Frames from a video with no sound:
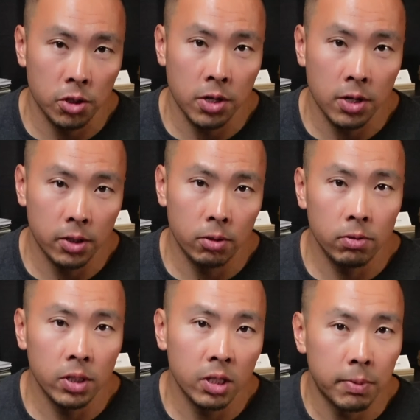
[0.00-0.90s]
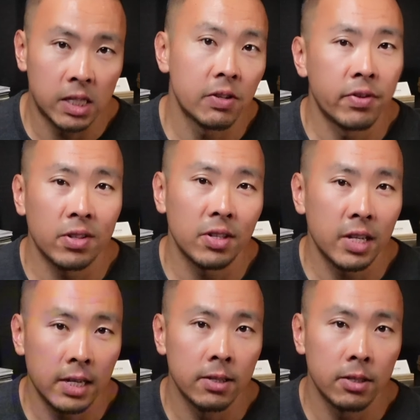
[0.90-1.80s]
Console specifically
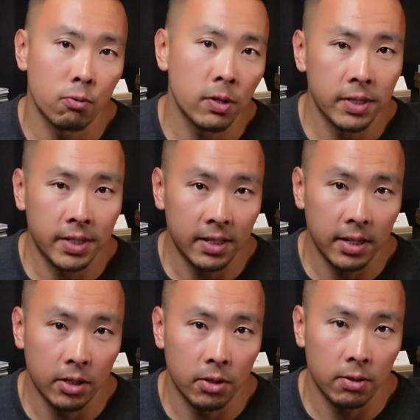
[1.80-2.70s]
in the real estate sector.